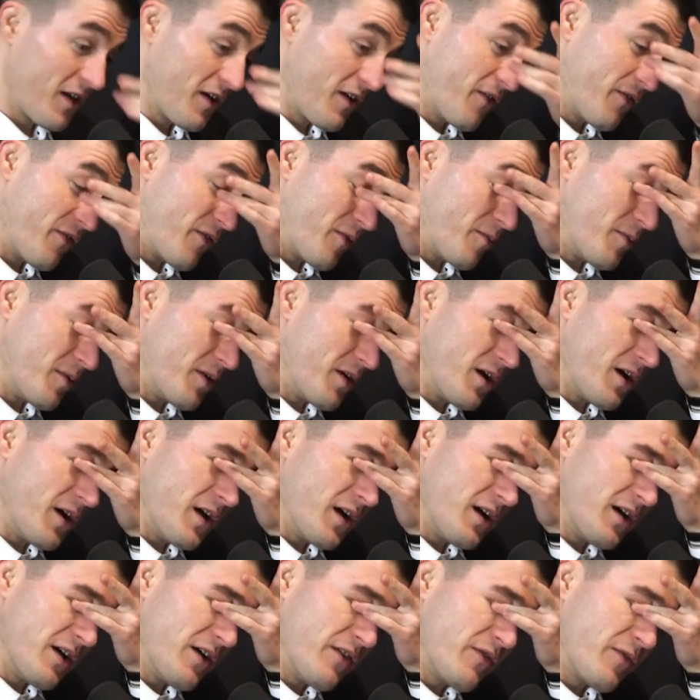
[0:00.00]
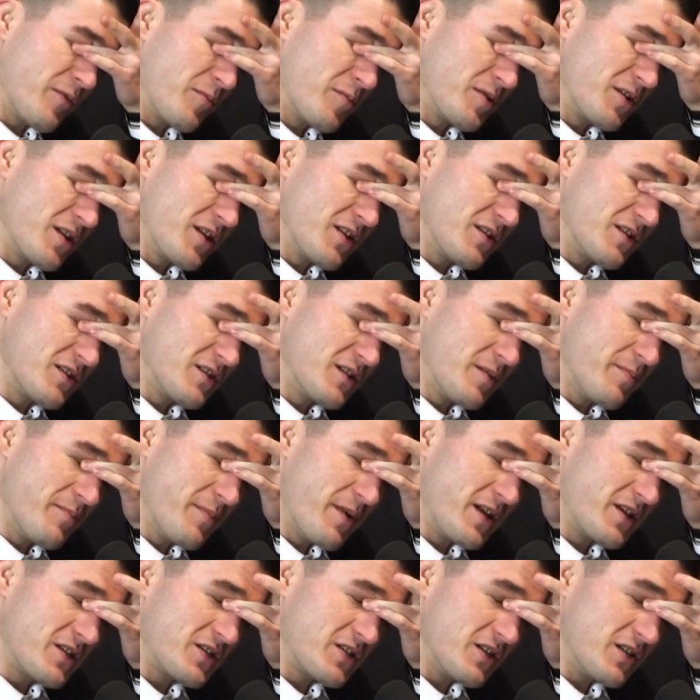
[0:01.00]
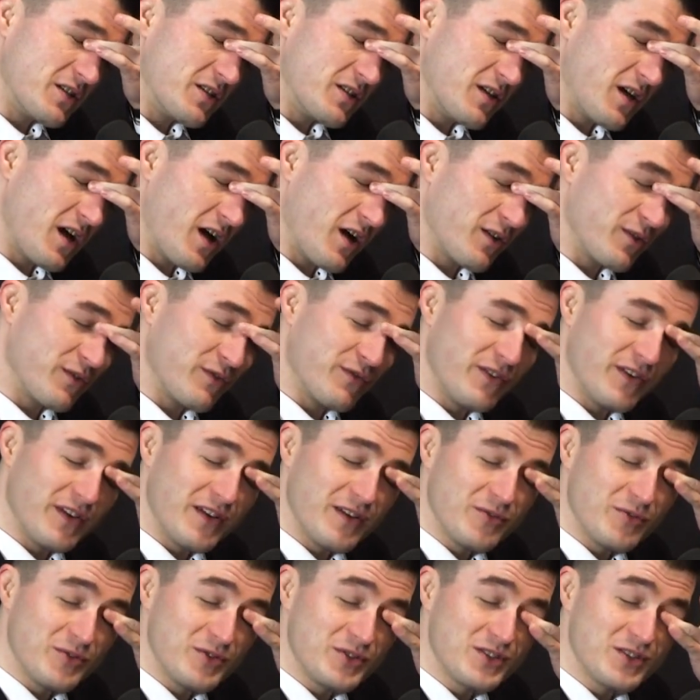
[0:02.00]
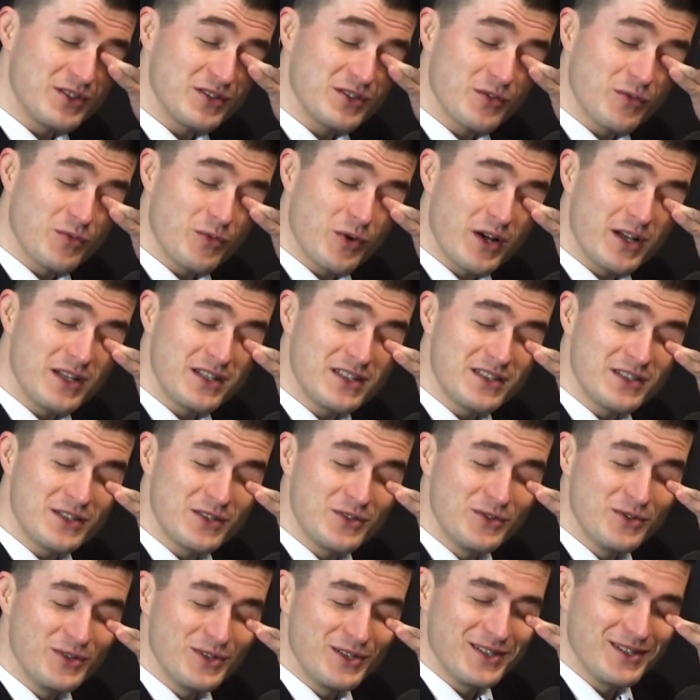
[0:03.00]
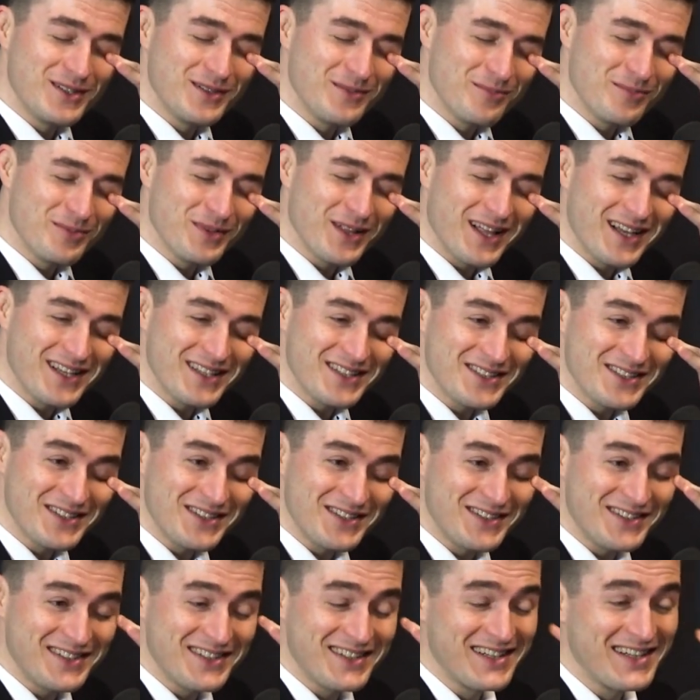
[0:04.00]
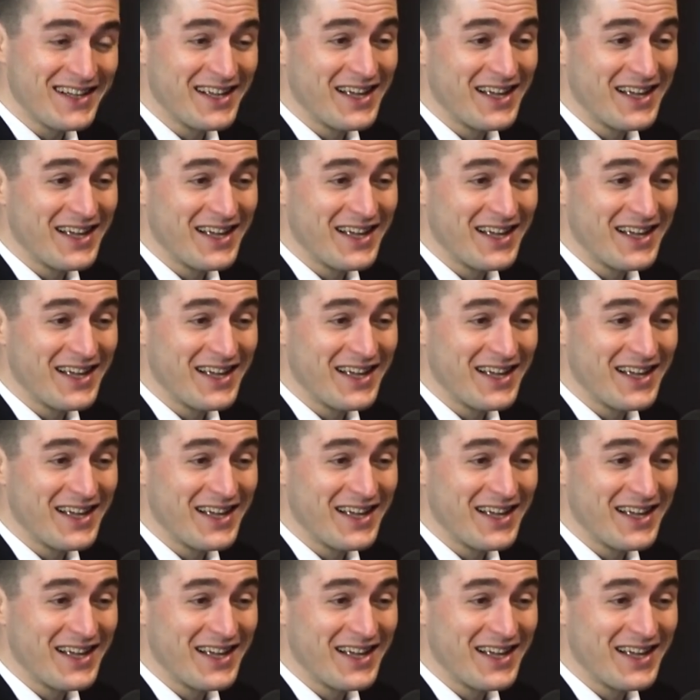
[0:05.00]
from uh from another dimension outfit, which is a white suit and black shirt.